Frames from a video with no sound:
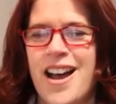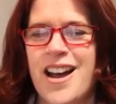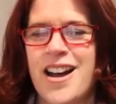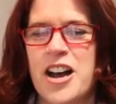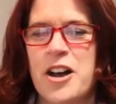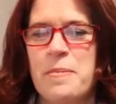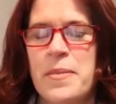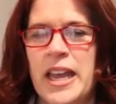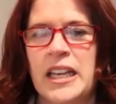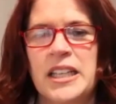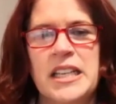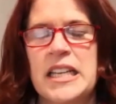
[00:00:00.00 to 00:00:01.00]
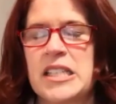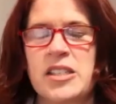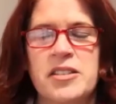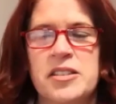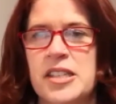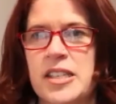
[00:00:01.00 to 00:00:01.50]
And he
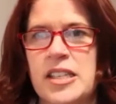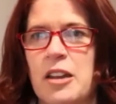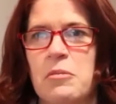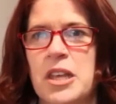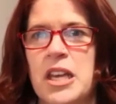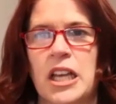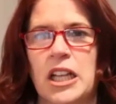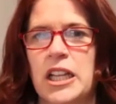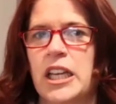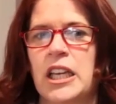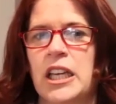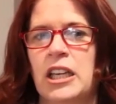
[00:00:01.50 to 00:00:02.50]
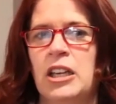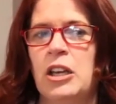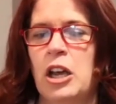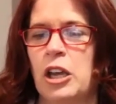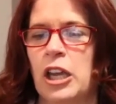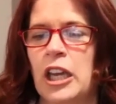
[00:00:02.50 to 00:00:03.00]
says the same thing. Like
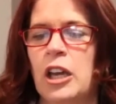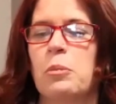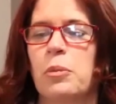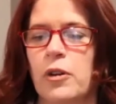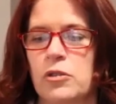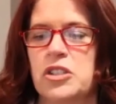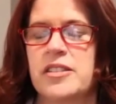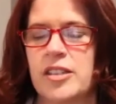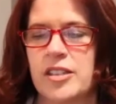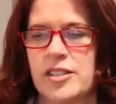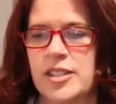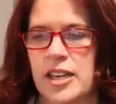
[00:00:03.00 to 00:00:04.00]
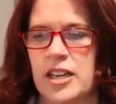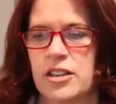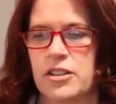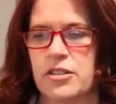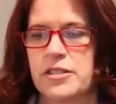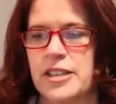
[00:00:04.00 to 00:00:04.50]
he approaches his
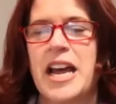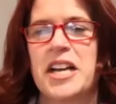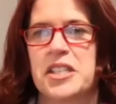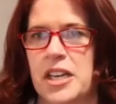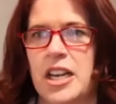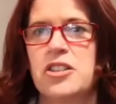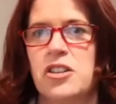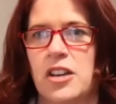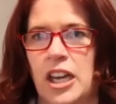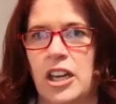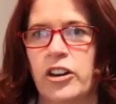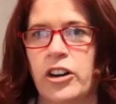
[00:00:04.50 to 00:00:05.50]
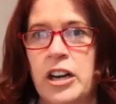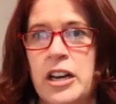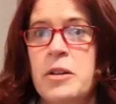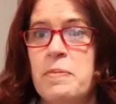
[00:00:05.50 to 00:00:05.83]
sales as an educator.